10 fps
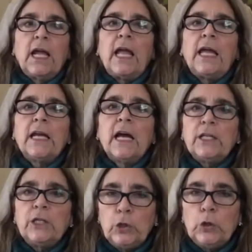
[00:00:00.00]
And I
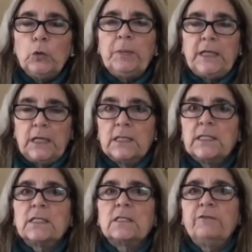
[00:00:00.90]
knew because
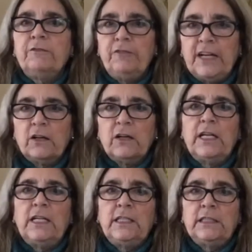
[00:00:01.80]
it's
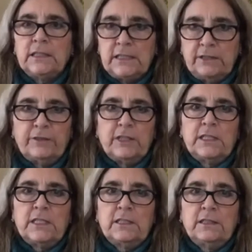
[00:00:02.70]
very
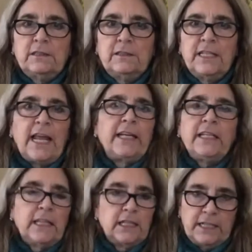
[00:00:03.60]
different than
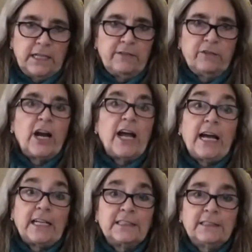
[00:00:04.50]
anything I had ever
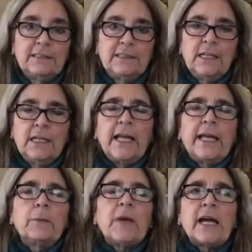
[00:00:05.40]
had.
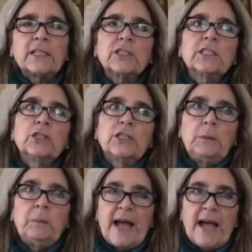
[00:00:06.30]
And I'm actually
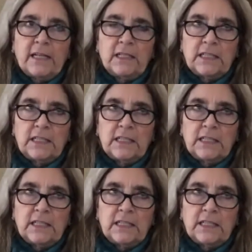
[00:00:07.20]
looking back on it